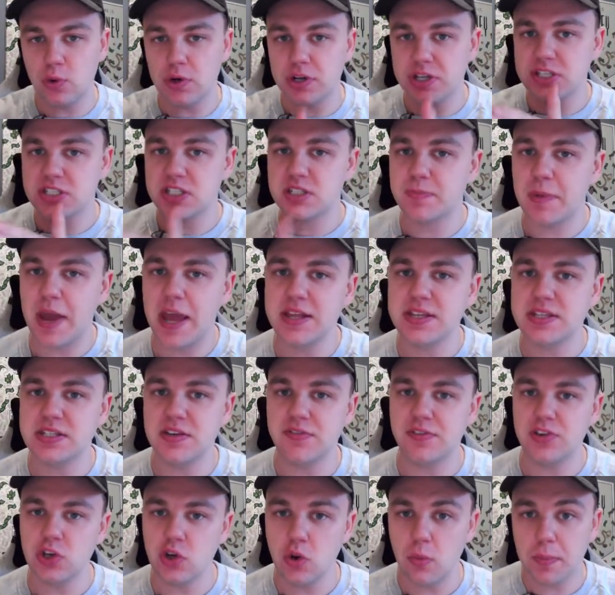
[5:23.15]

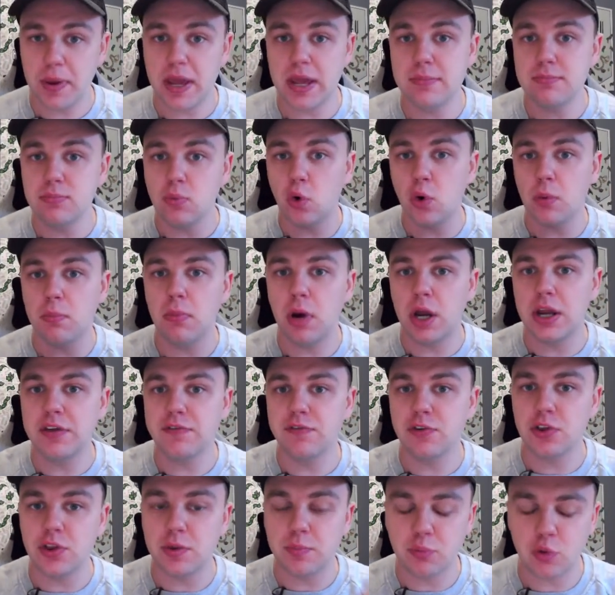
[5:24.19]
expensive and you pay more money
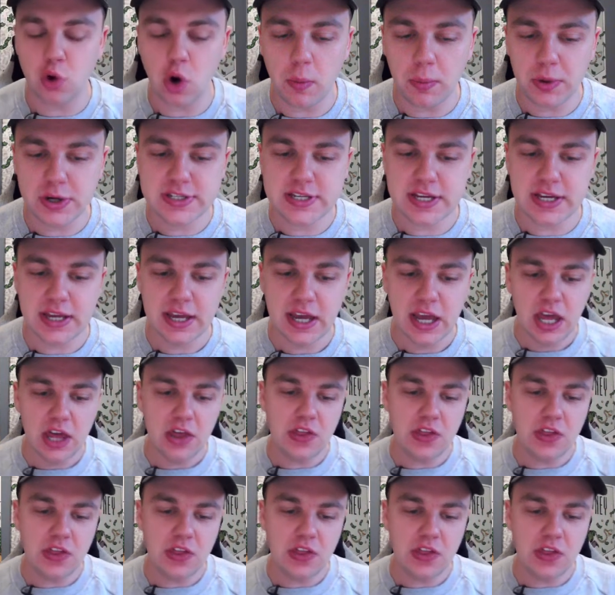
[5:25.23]
for the property,